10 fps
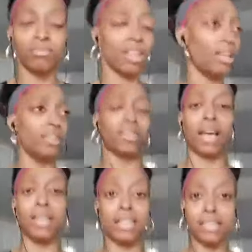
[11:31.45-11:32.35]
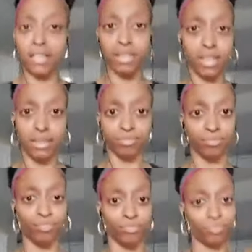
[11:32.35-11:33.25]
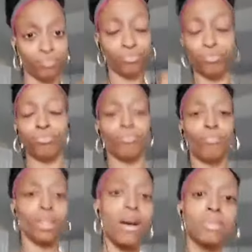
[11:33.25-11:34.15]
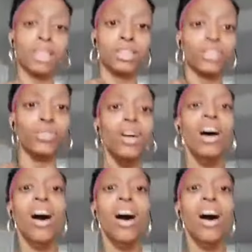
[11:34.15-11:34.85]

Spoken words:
And if it ain't easy, then I've done too.